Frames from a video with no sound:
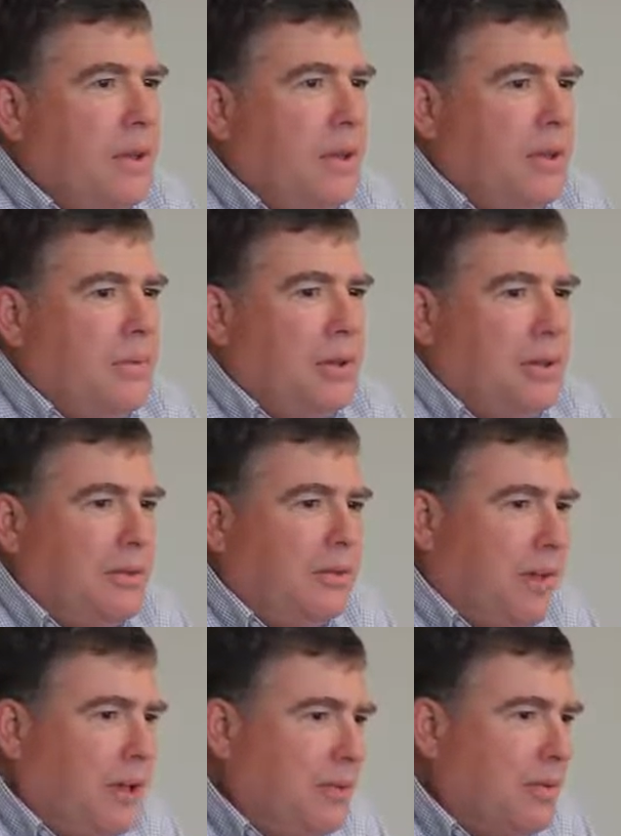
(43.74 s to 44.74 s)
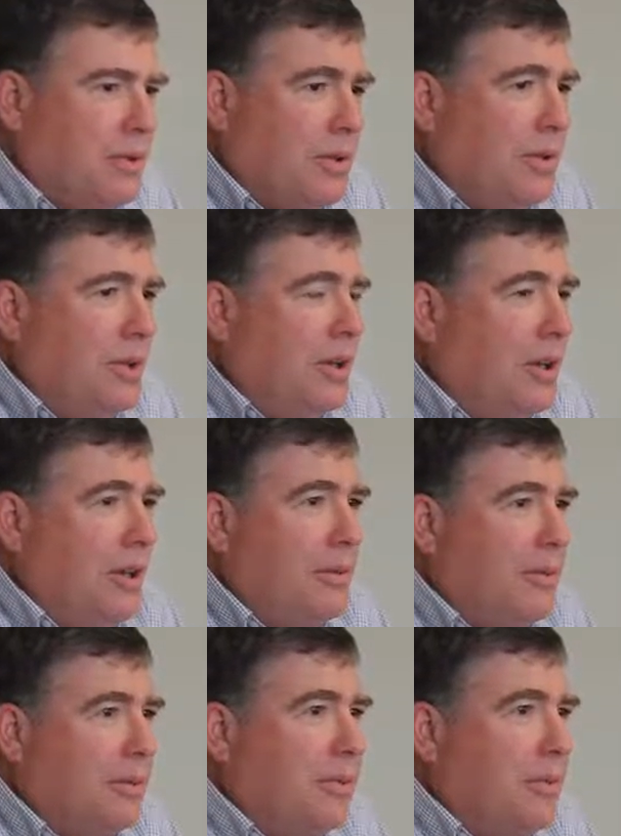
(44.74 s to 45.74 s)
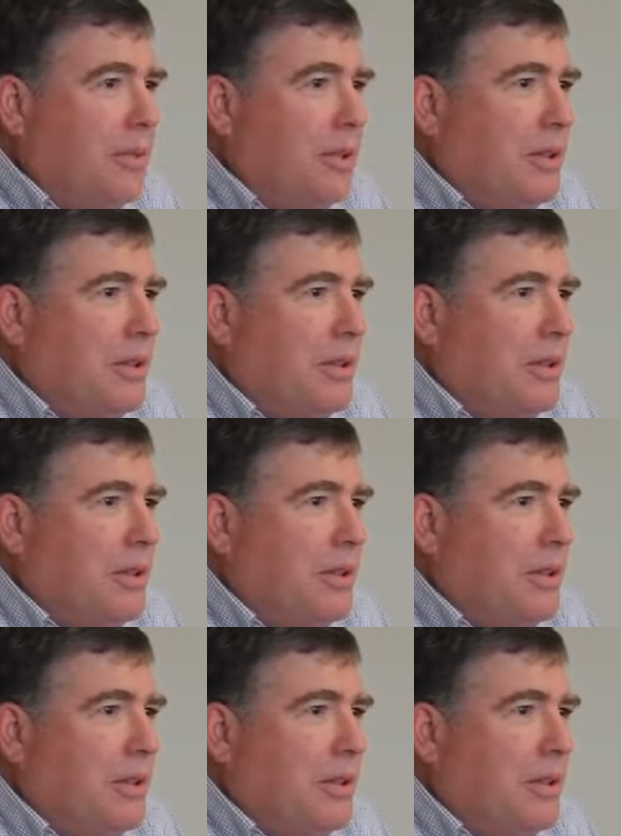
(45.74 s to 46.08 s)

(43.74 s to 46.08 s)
uh, being involved with online was something